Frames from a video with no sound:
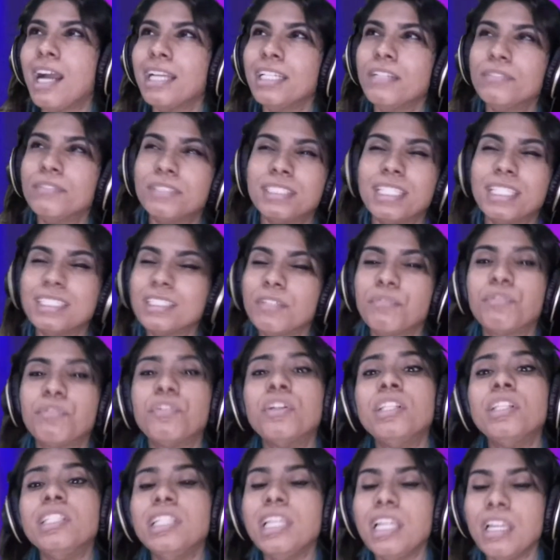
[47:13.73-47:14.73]
of sense of
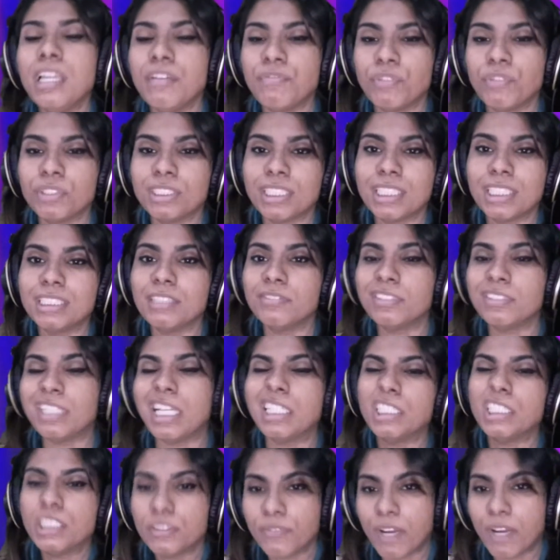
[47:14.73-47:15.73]
relief or sense of
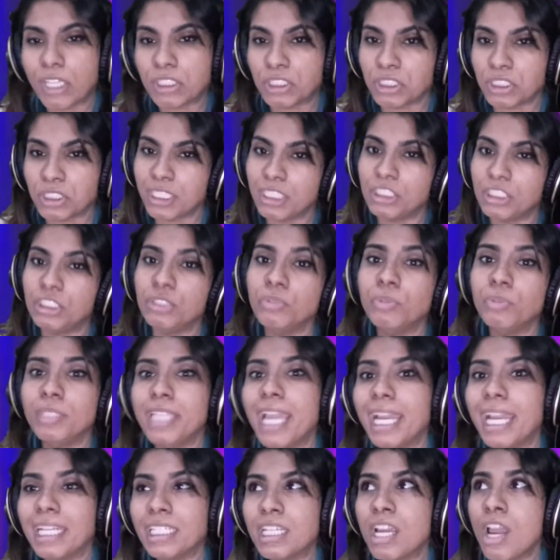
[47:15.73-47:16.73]
satisfaction that you
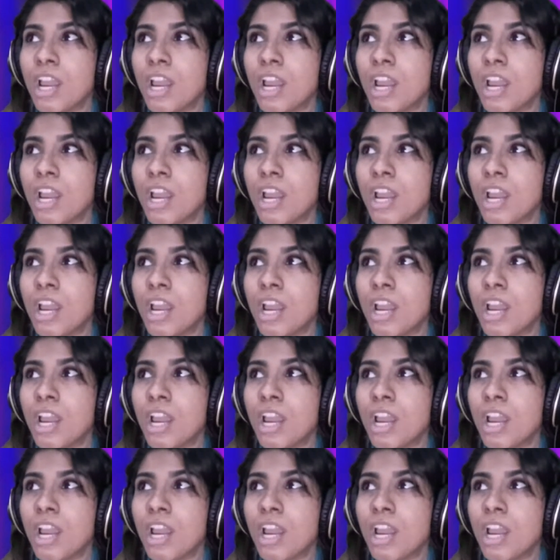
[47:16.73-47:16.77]
get